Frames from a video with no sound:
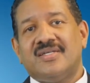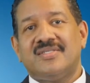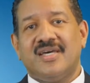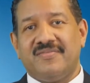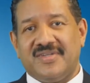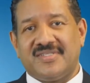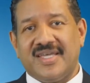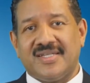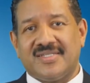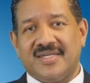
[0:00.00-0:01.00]
Service
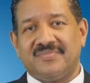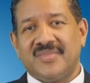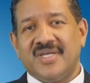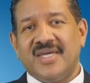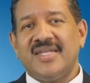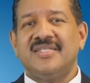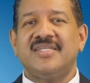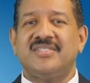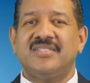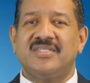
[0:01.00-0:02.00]
sector. In
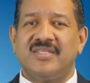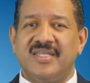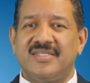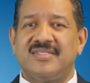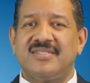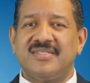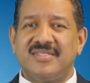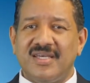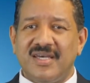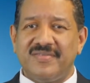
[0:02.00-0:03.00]
addition to this, the
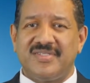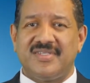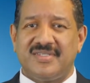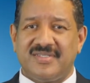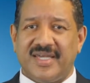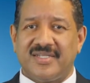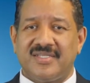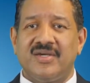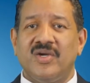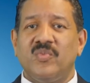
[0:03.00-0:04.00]
services
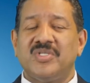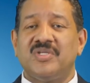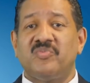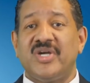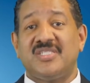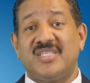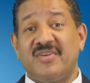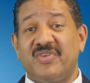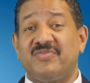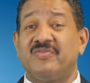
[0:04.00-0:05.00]
sector, which embraces
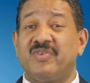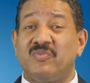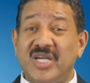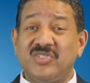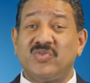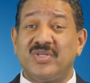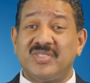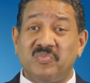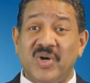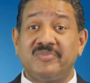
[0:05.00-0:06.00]
everything from
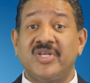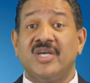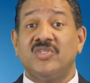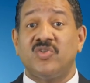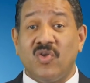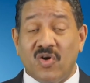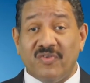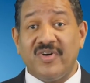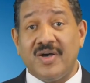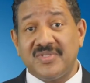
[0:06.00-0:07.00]
restaurants and pubs to law
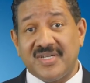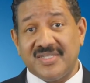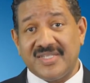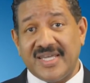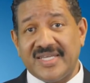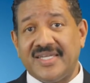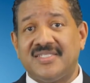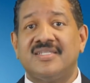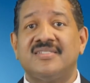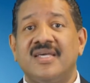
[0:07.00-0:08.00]
firms and estate
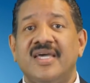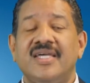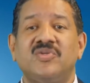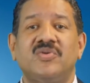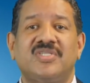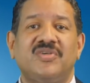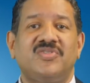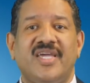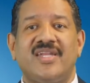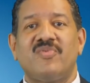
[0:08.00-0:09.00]
agents, is also
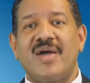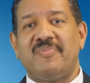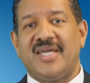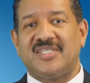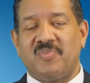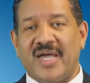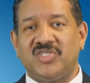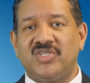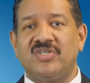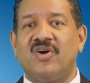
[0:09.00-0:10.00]
seeing a rapid
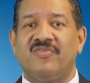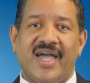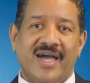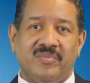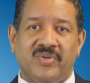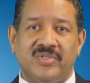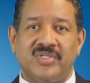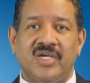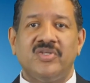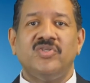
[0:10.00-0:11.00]
expansion of output,
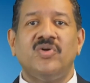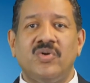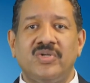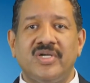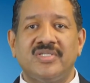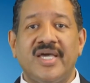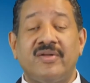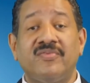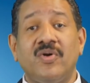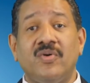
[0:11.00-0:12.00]
new orders and,
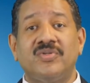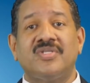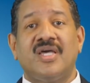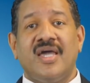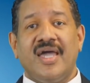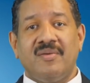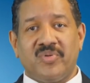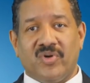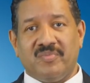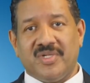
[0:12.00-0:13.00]
of course,
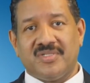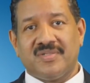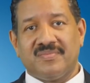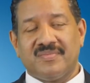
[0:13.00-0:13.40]
employment.